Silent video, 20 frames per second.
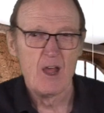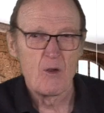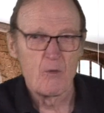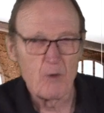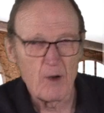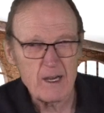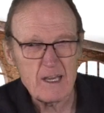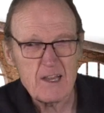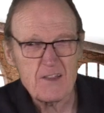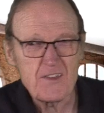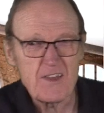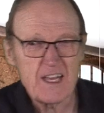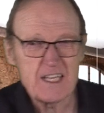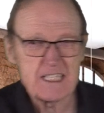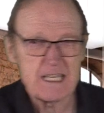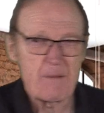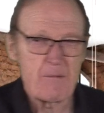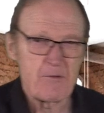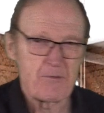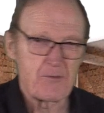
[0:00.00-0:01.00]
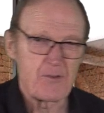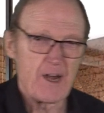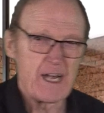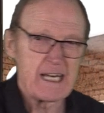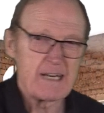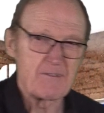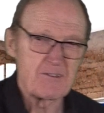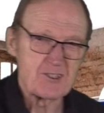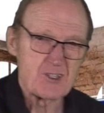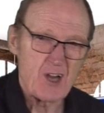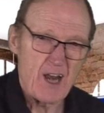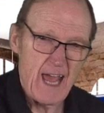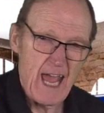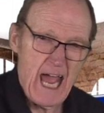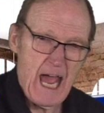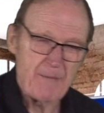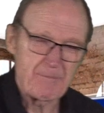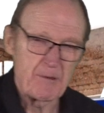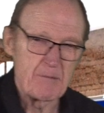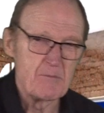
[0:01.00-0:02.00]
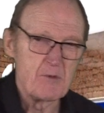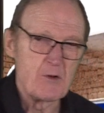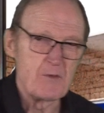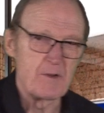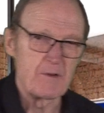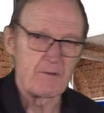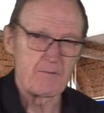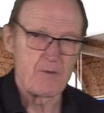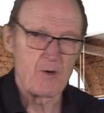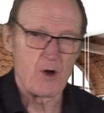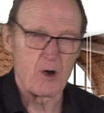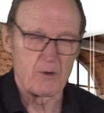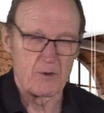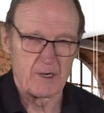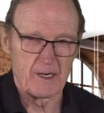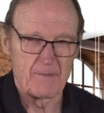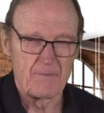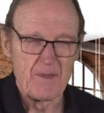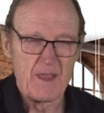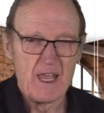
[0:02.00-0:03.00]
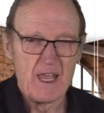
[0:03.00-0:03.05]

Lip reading: One of the things I'm afraid of is going to happen moving forward